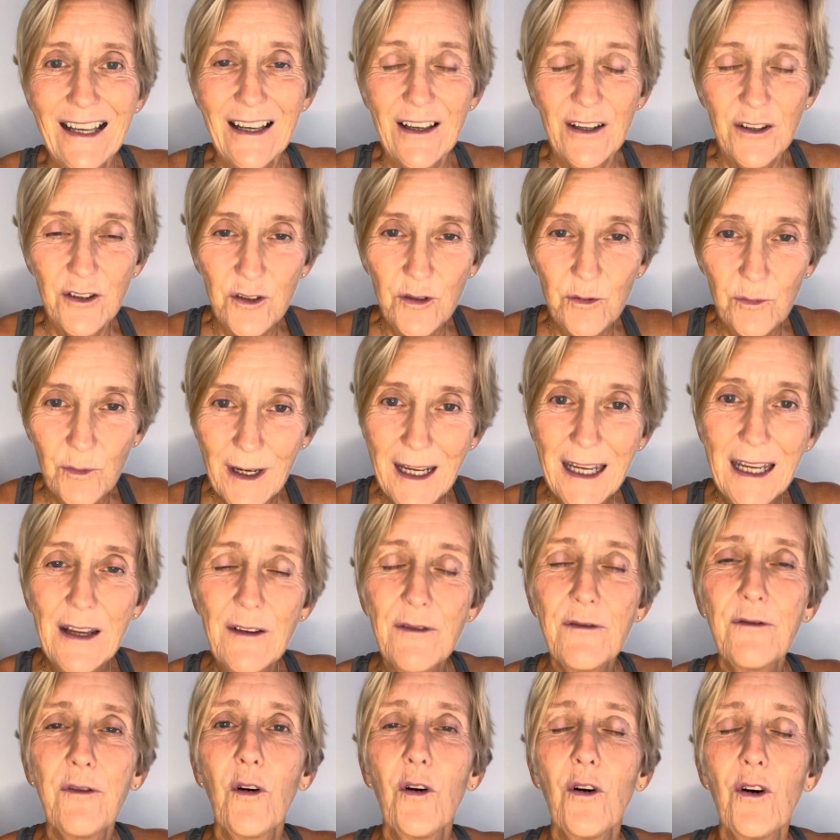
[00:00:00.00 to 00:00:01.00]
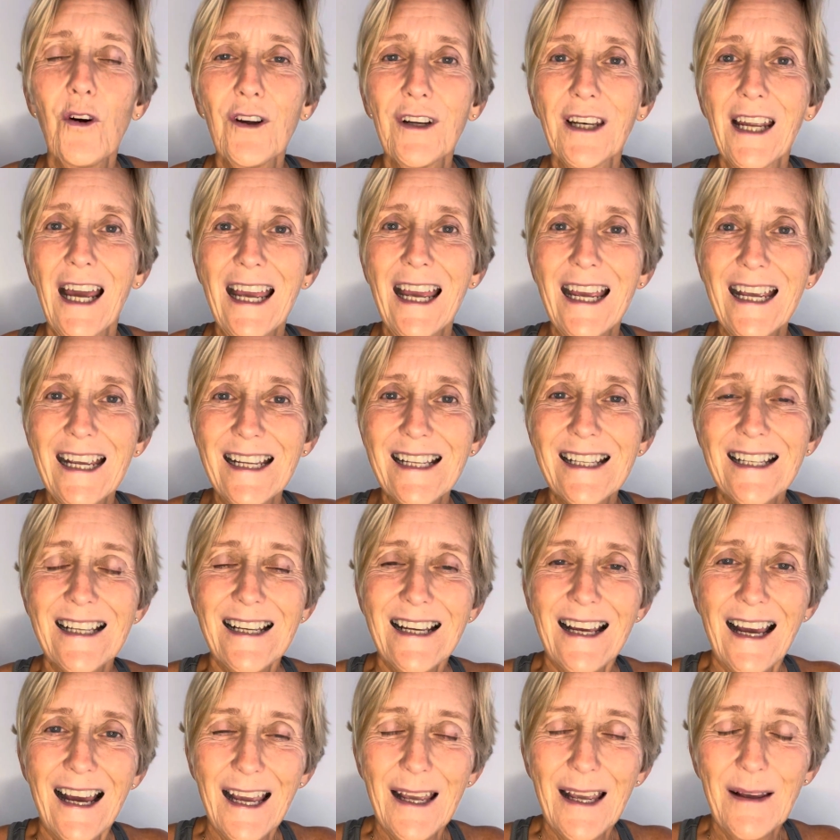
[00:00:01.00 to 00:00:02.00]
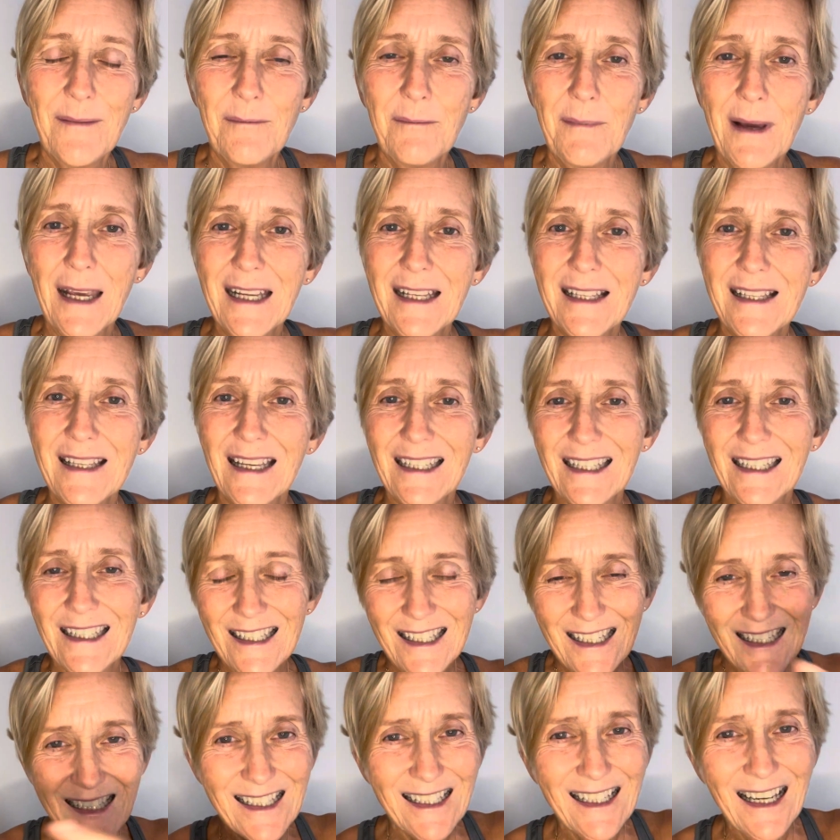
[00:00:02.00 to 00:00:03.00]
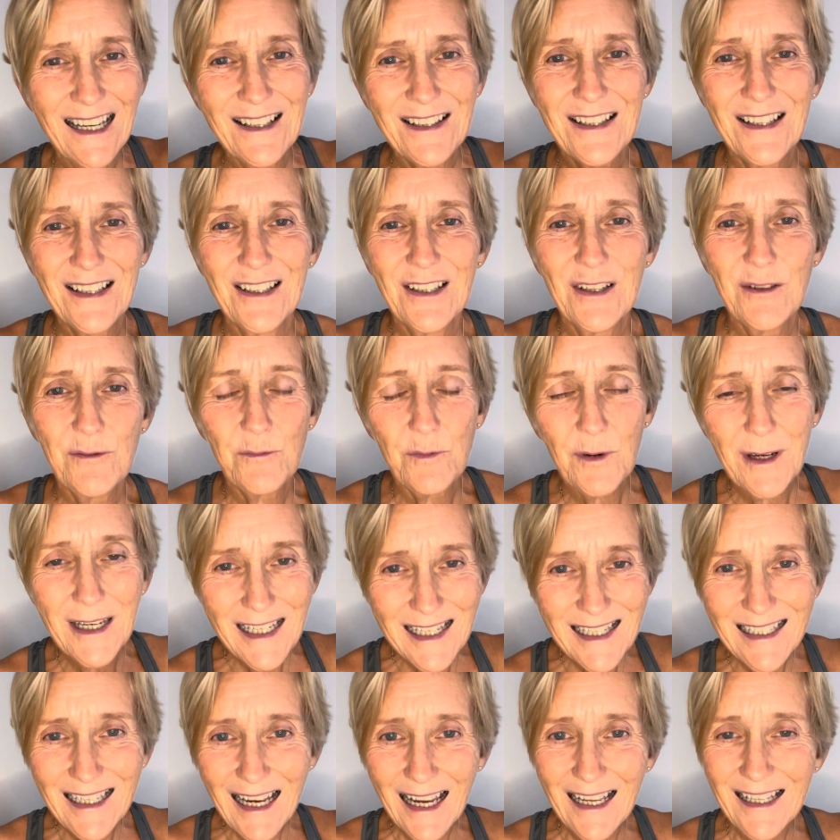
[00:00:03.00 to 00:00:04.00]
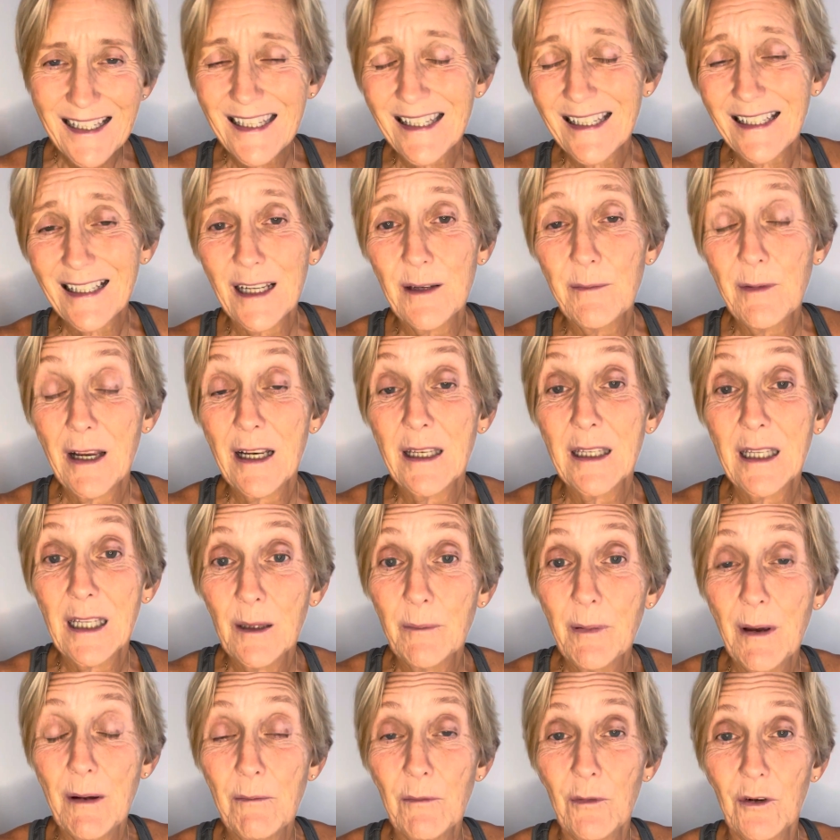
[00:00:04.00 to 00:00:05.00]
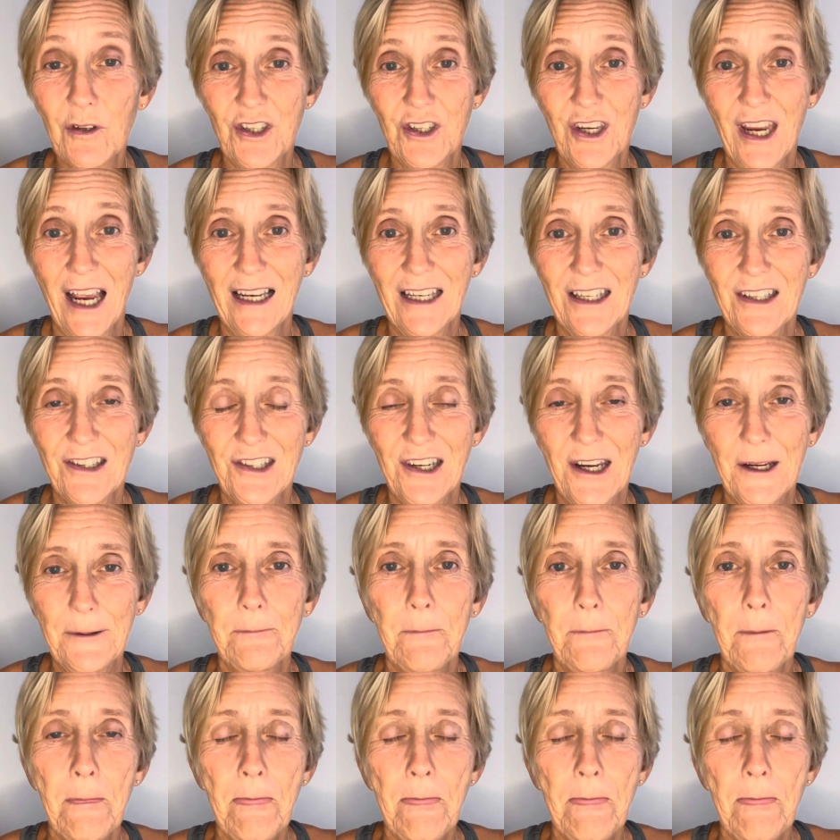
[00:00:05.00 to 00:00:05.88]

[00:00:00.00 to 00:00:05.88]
Three, four days, it means that you're just going to, your restarts is going to be a little bit more challenging.